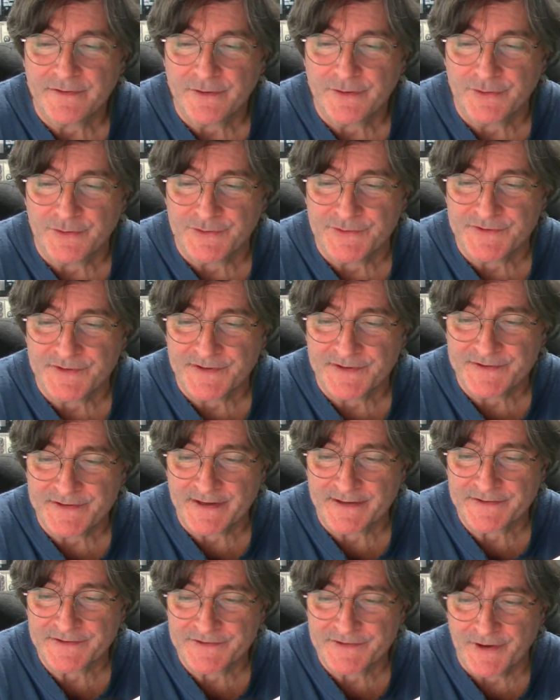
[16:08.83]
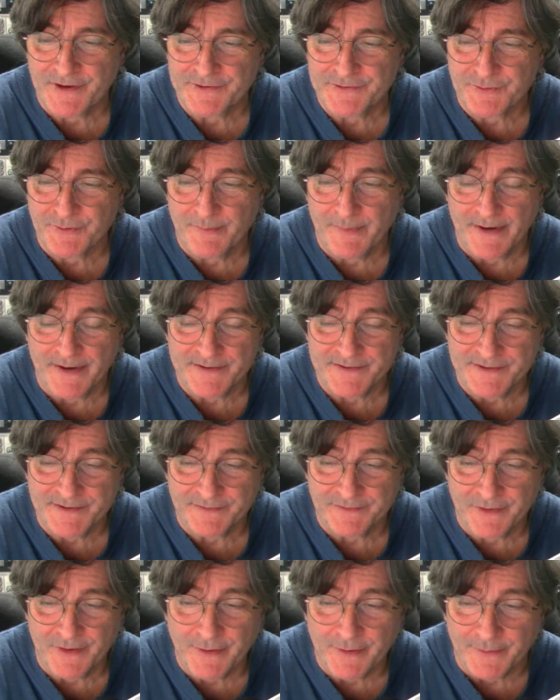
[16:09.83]
whose exact size remains
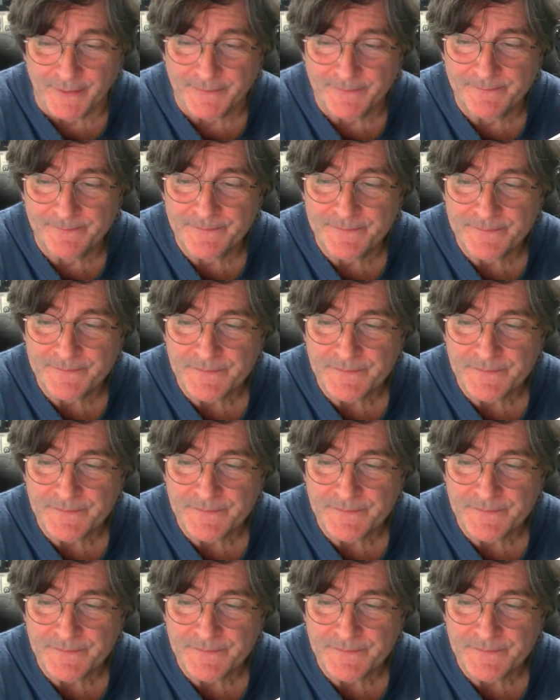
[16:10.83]
unknown,